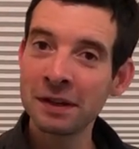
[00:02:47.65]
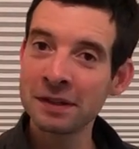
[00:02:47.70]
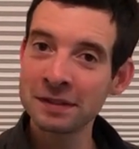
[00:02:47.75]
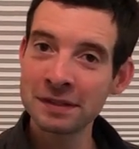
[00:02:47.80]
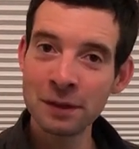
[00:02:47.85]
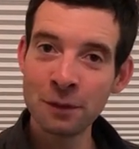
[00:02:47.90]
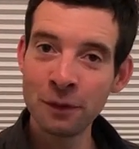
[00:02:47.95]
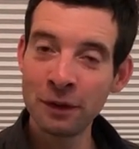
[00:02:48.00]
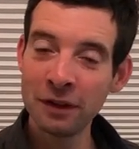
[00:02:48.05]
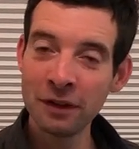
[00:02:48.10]

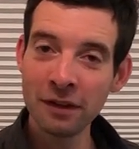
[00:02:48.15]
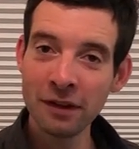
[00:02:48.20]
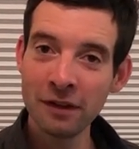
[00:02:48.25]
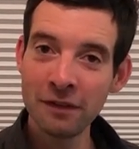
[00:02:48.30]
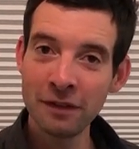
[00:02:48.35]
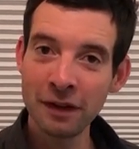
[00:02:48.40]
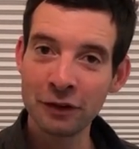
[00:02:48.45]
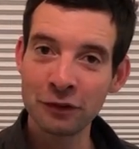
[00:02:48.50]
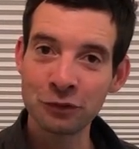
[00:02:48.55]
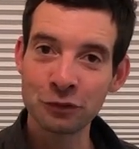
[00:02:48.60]
because they will
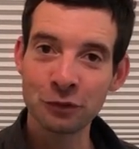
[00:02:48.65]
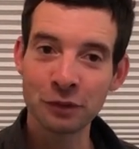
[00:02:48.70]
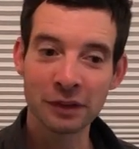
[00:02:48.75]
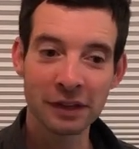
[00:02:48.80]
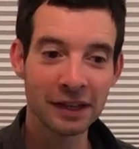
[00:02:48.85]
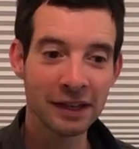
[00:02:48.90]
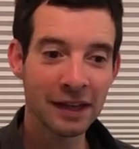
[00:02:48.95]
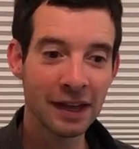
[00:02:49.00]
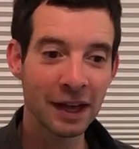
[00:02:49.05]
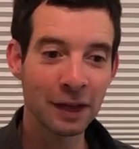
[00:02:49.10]

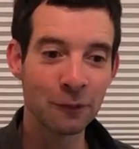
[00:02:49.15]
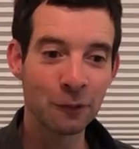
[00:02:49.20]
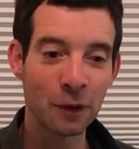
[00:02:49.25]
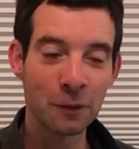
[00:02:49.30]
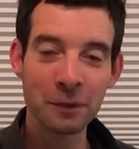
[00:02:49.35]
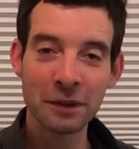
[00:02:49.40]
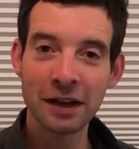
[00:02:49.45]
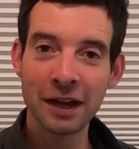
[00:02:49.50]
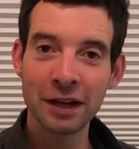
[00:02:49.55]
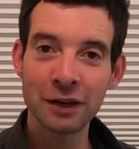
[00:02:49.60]
eventually, and
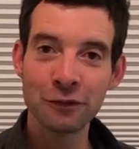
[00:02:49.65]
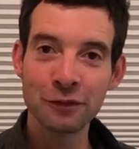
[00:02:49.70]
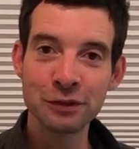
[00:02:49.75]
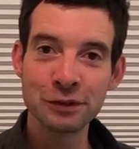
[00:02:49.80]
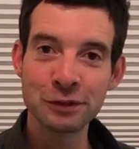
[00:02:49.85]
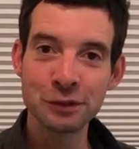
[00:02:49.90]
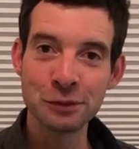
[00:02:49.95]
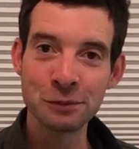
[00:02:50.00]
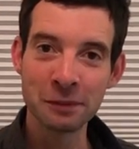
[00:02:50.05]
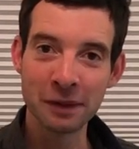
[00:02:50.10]
when we kind of
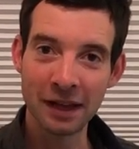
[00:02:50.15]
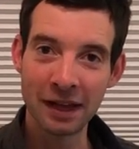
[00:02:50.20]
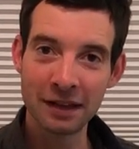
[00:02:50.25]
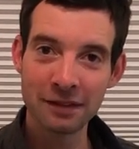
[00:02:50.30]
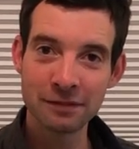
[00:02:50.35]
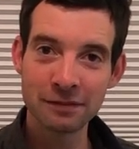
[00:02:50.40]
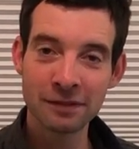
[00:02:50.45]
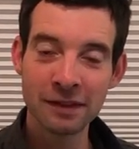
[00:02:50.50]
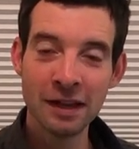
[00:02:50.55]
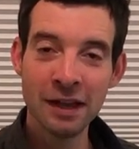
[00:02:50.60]
resume
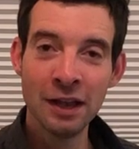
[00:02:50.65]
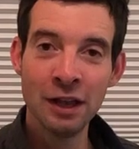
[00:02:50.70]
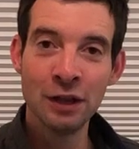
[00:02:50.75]
life.